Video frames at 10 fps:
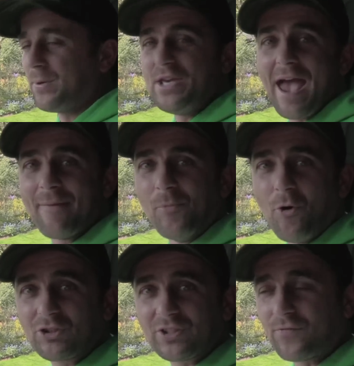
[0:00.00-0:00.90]
Pierre
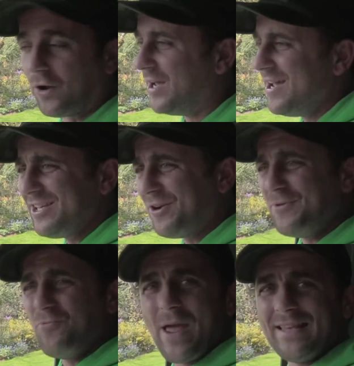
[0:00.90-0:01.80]
Mortefont, you know, he
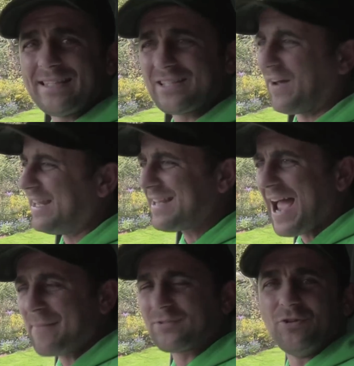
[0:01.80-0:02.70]
wins this event, he's
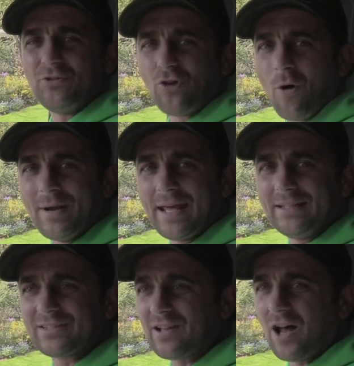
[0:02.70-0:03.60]
absolutely dominating
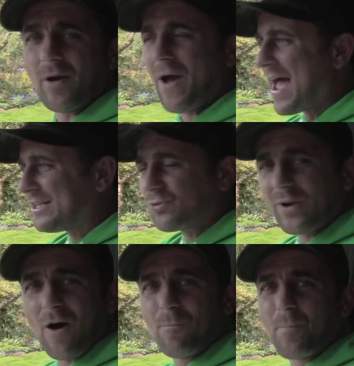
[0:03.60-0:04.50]
slalom. Antoine
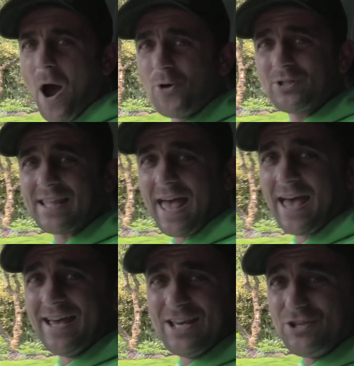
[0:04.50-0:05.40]
Albo's there,
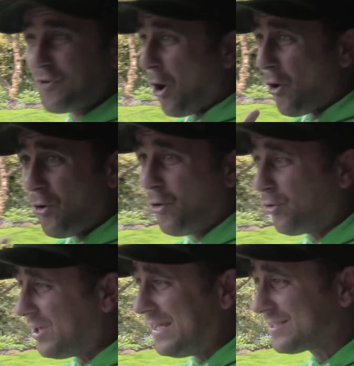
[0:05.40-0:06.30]
you've got all
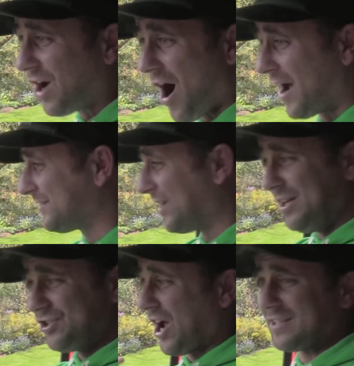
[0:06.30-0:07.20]
these guys
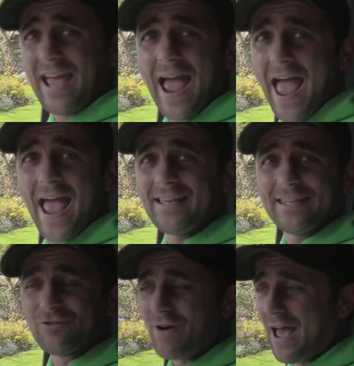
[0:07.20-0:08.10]
just
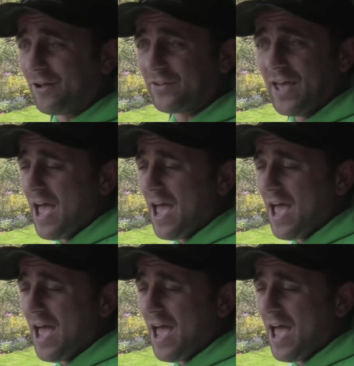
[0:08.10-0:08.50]
hanging around.